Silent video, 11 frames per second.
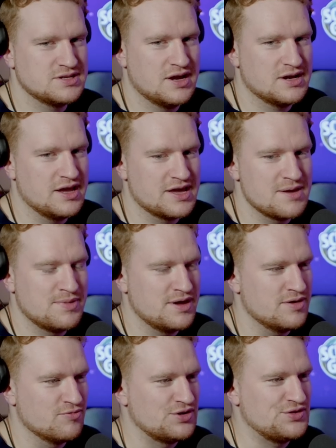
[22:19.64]
started liking
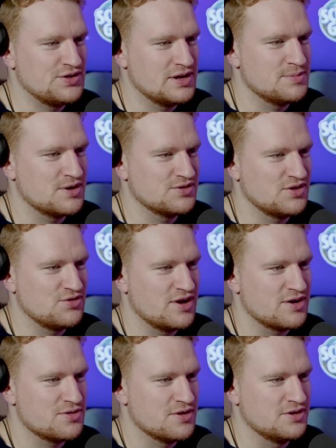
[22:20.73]
beer recently because I
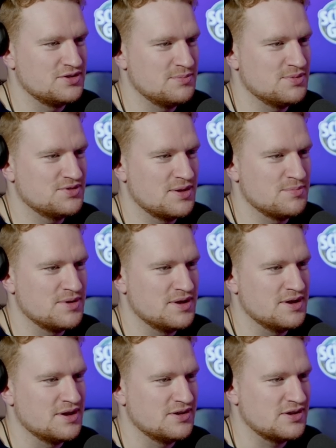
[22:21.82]
drank a thirteen percent
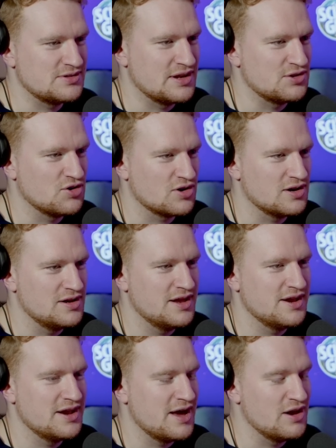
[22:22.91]
beer and it tasted like chocolate.
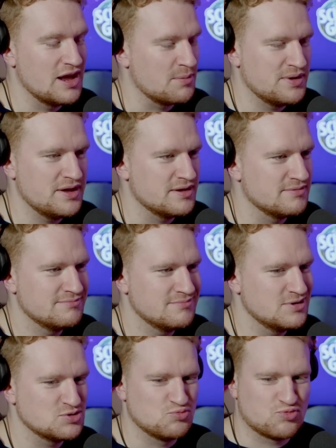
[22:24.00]
And yeah. I like beer.
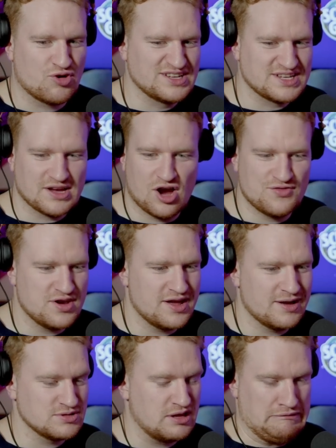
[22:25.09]
It was well, crazy. I mean,
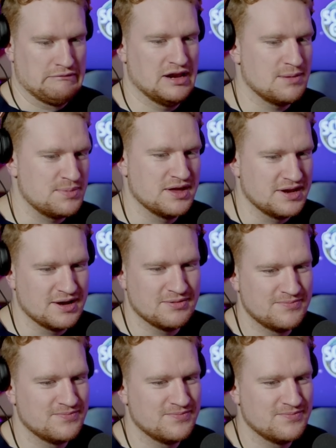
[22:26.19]
Overnight, I was like, oh, I like beer now.